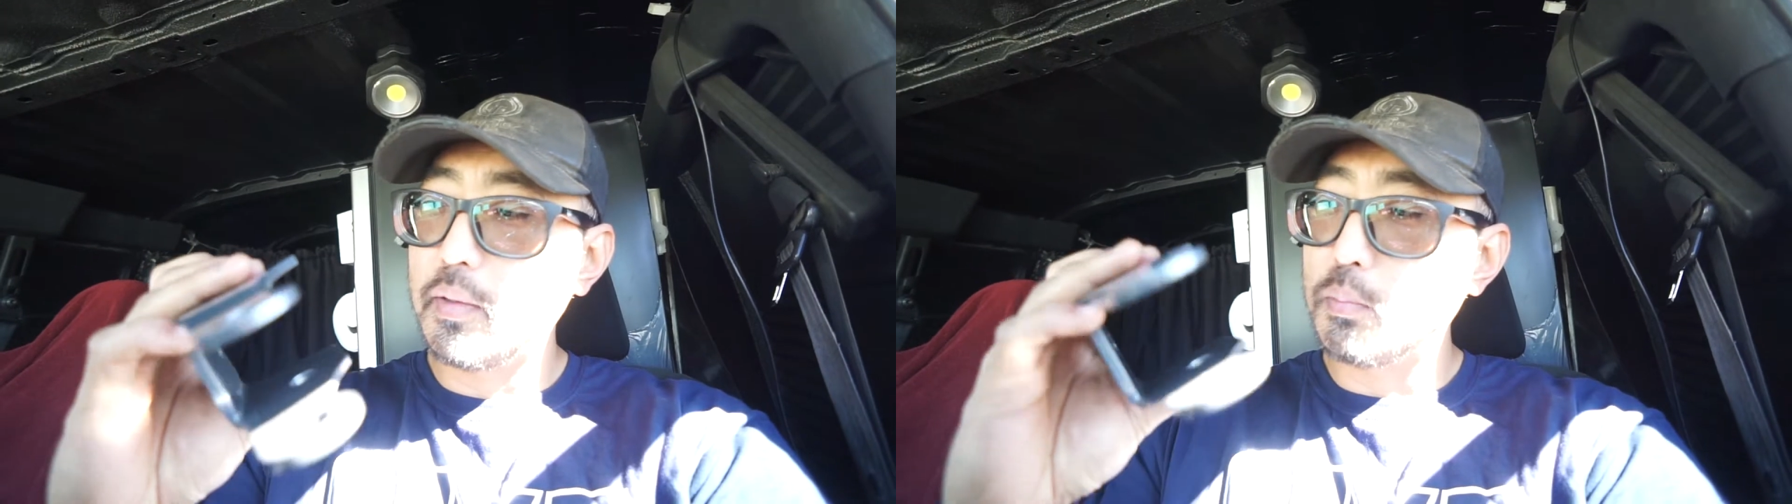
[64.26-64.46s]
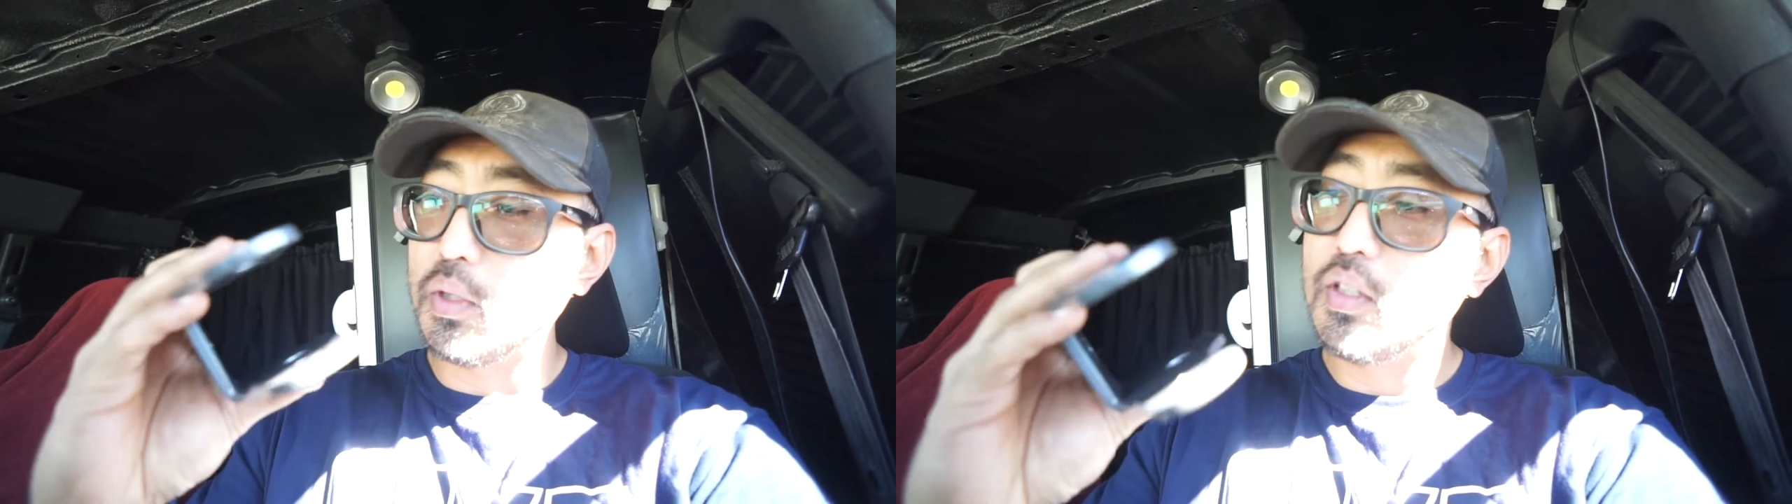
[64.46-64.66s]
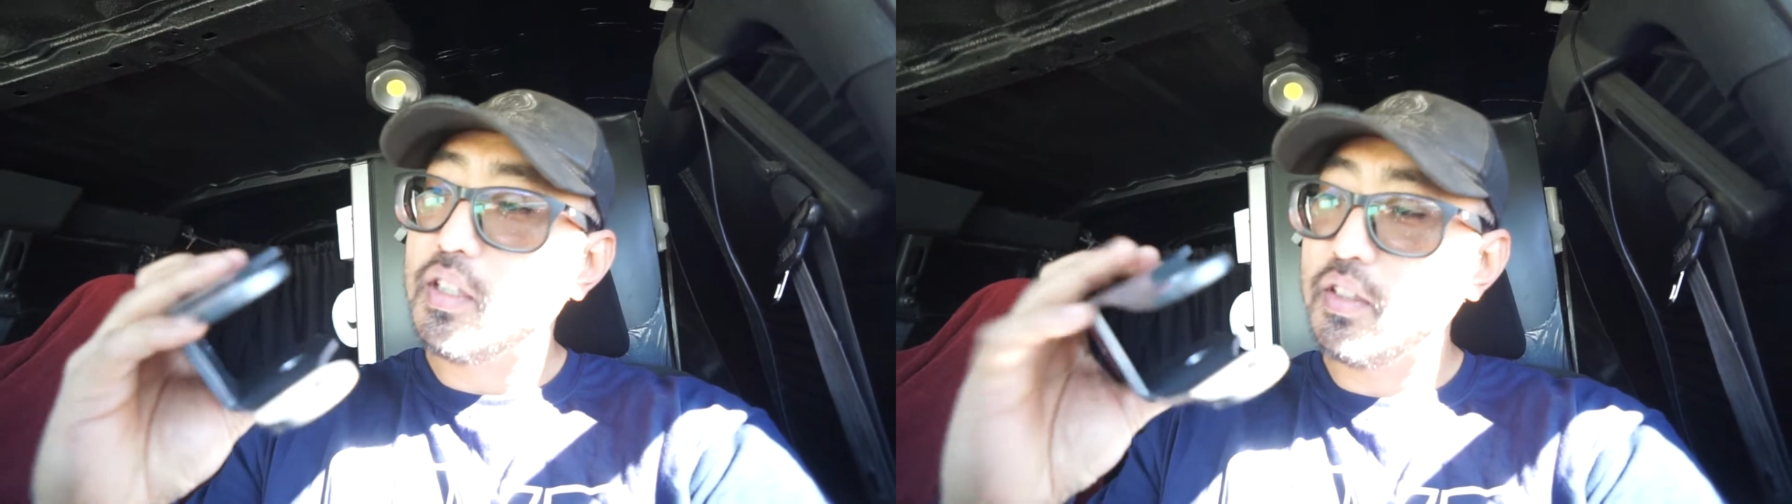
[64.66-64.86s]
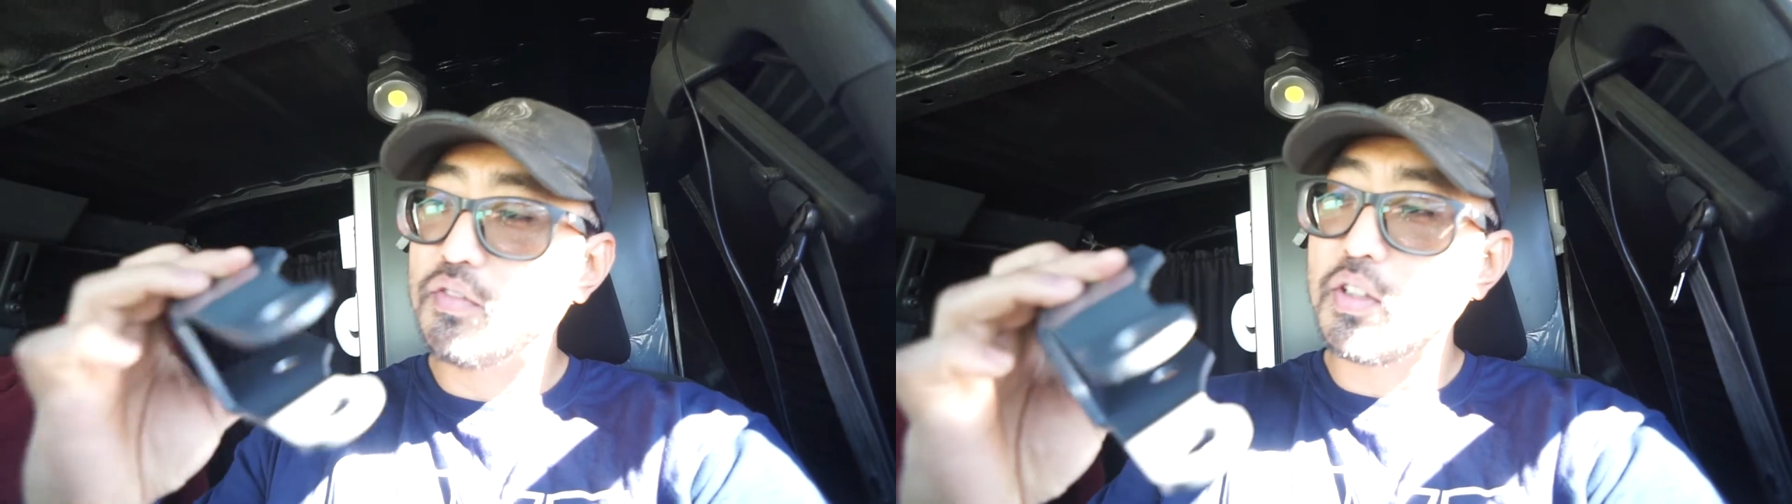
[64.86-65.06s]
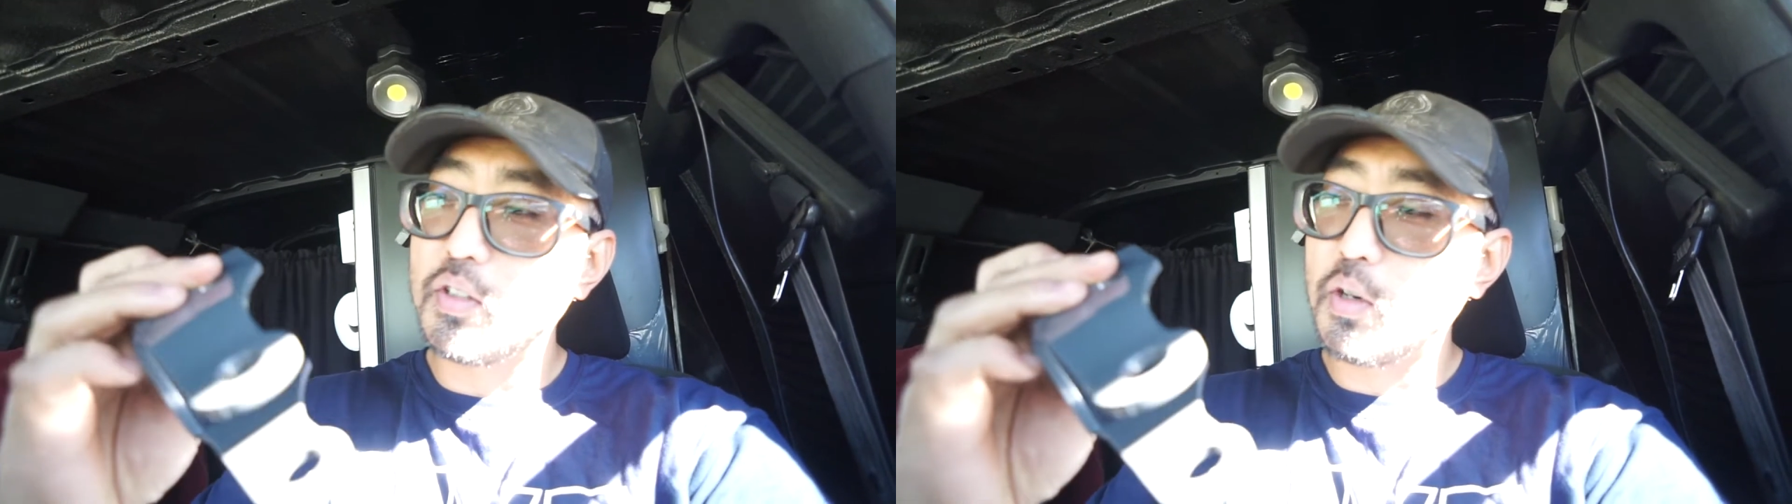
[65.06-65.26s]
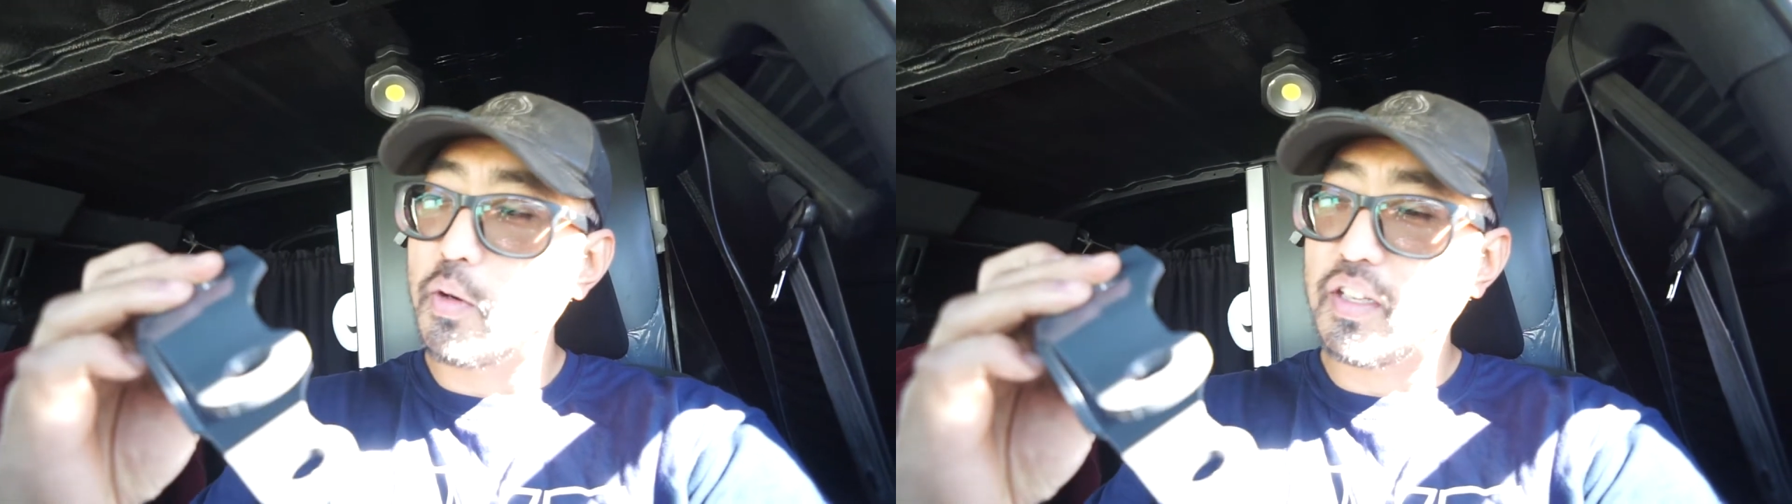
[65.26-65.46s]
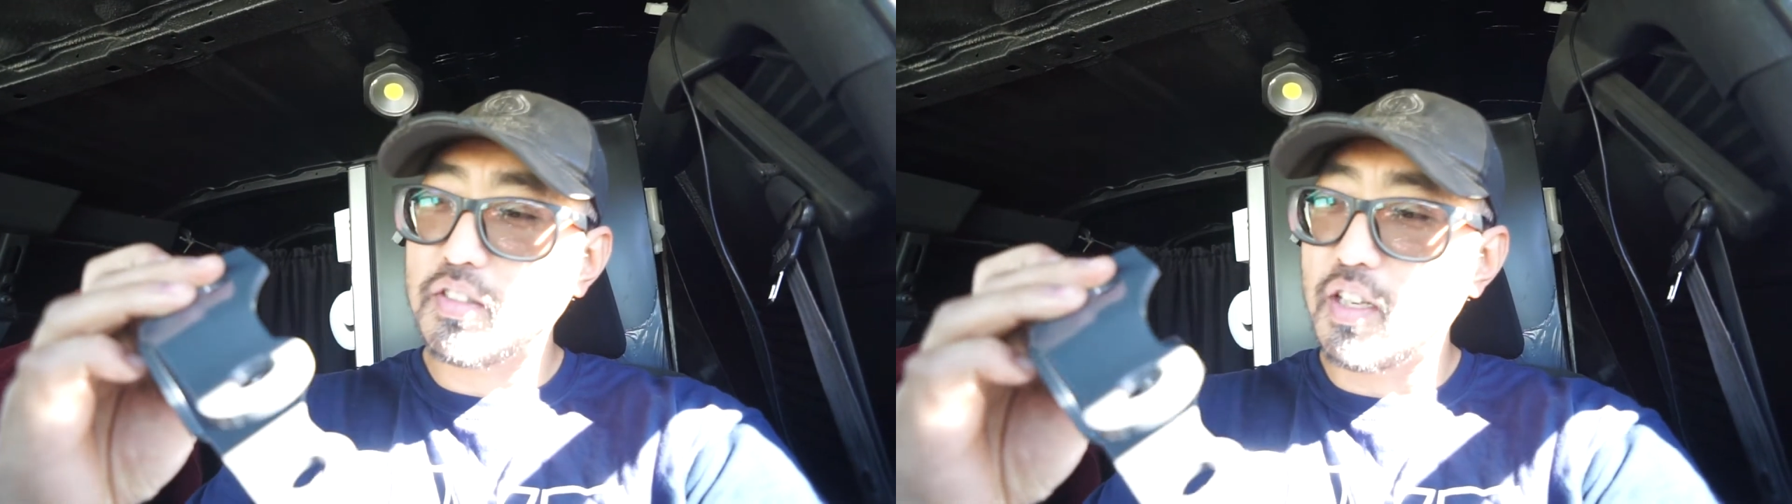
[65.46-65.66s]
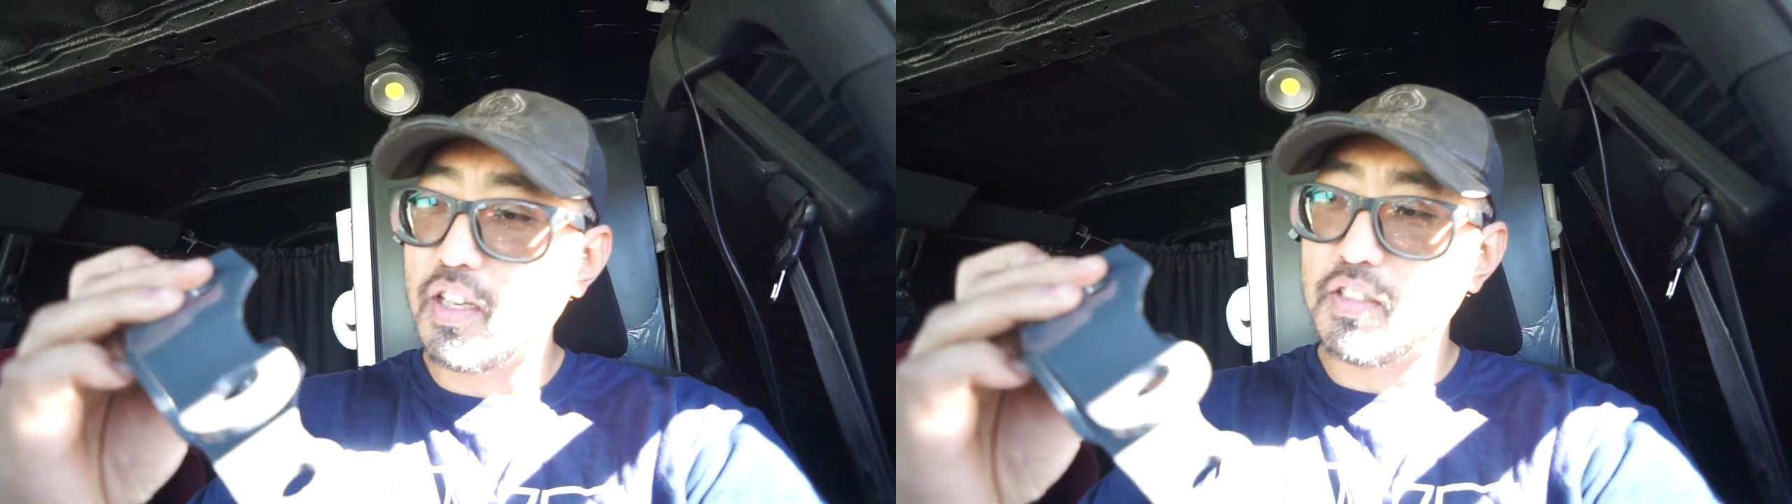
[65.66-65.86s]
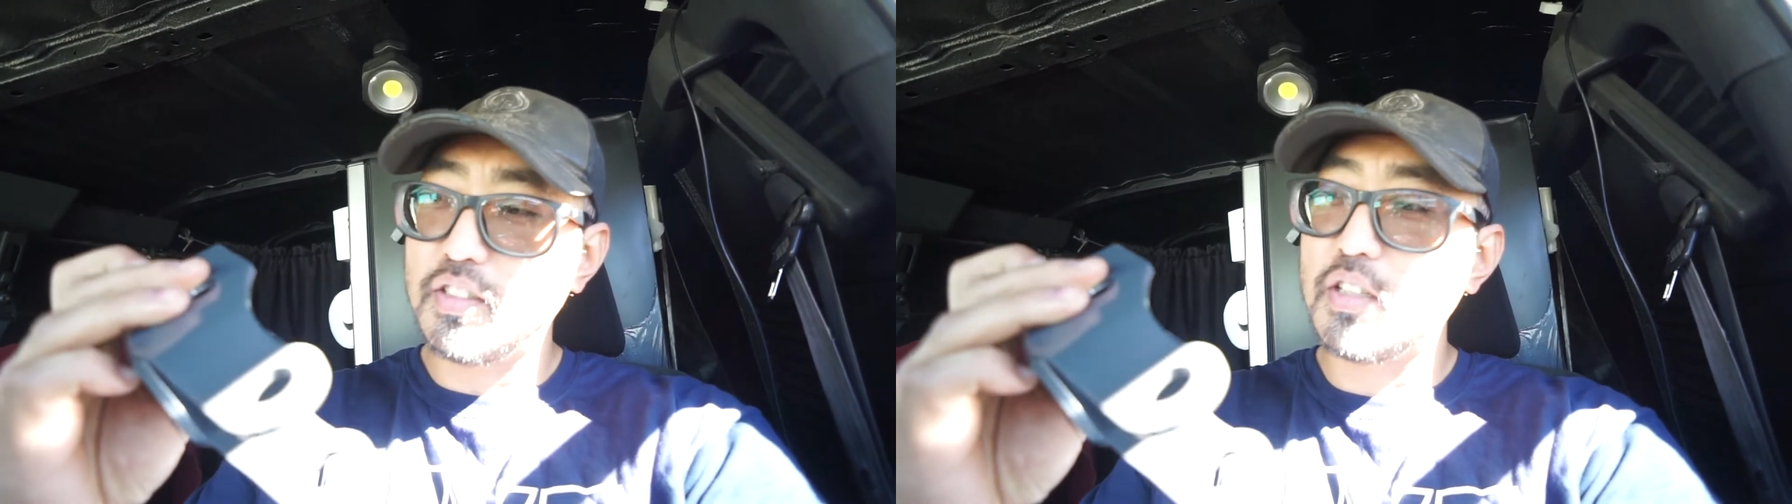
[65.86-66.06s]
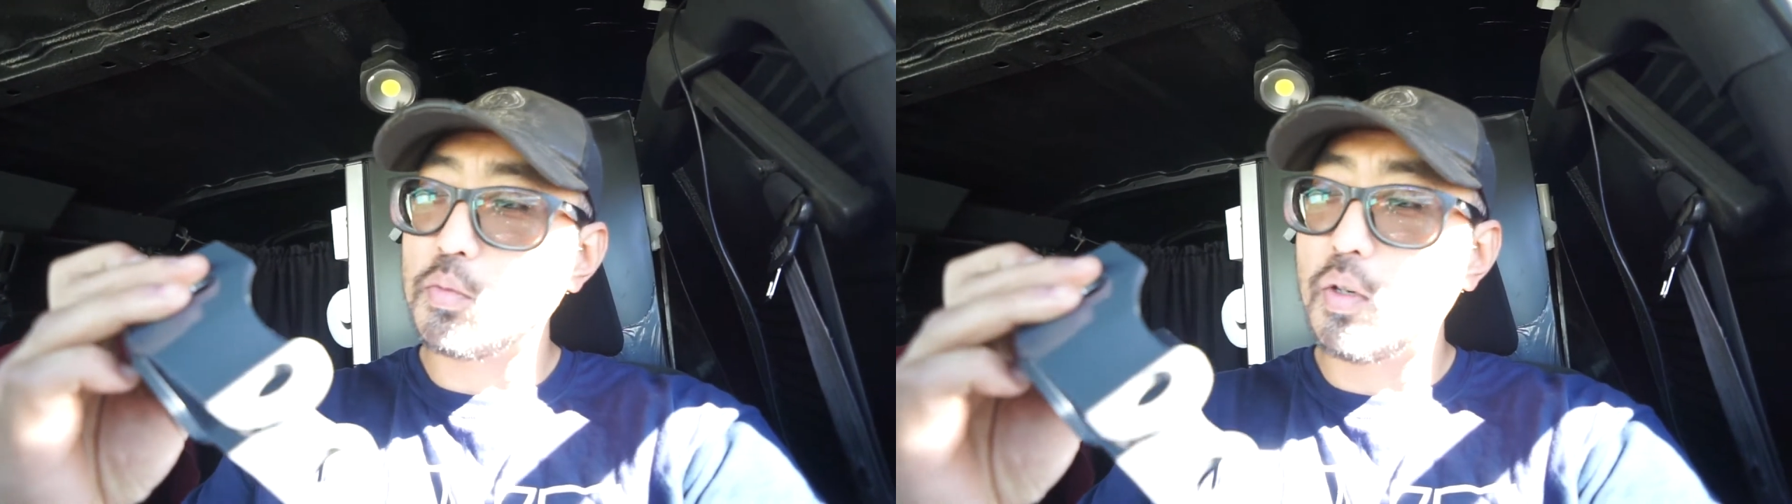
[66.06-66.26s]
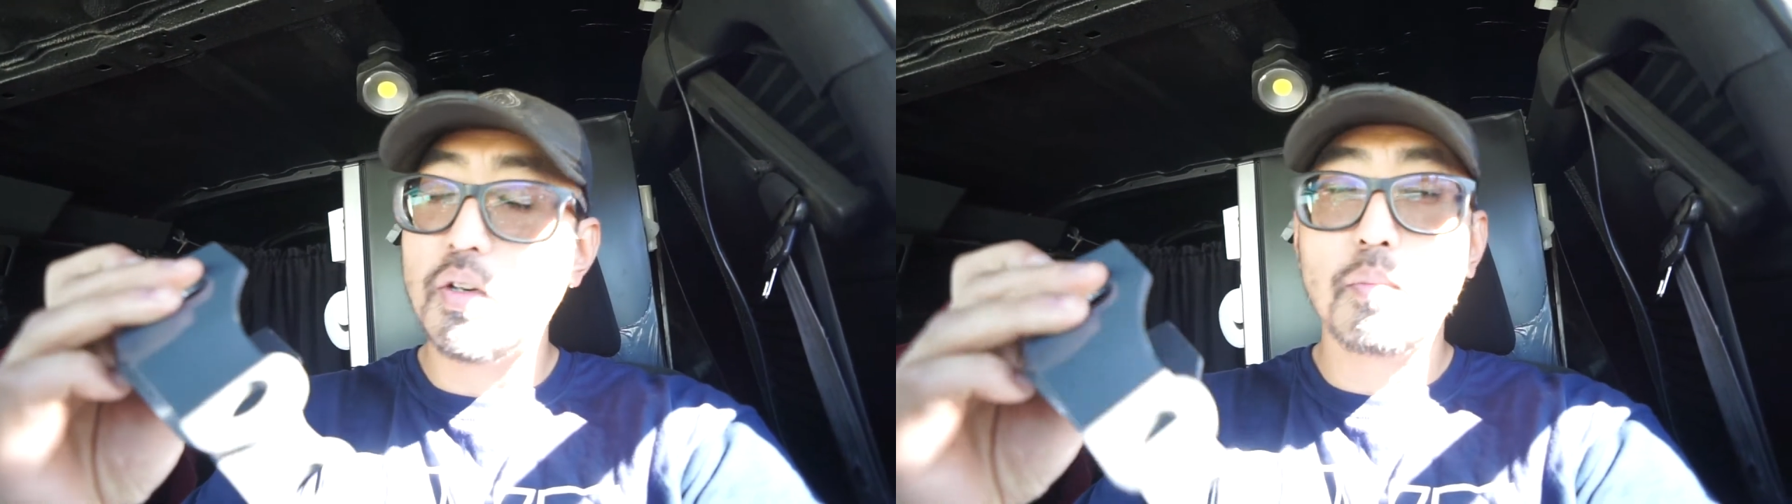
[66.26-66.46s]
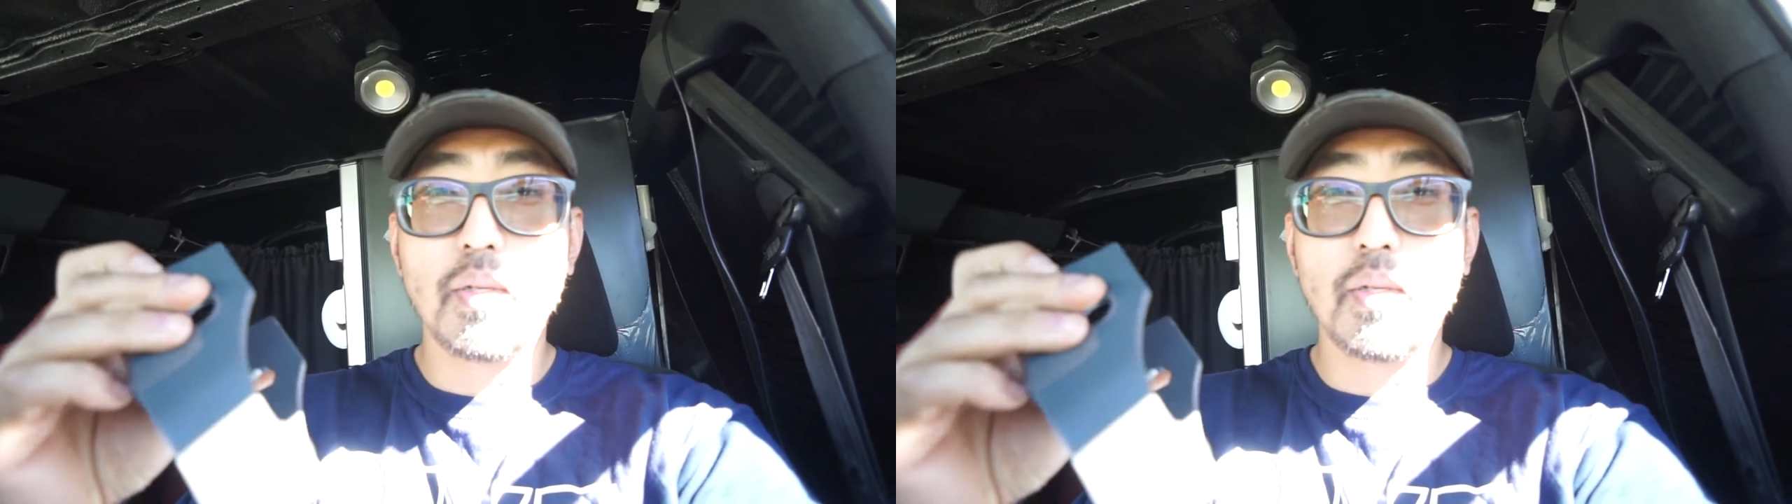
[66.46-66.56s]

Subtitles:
I believe they're the correct size as well,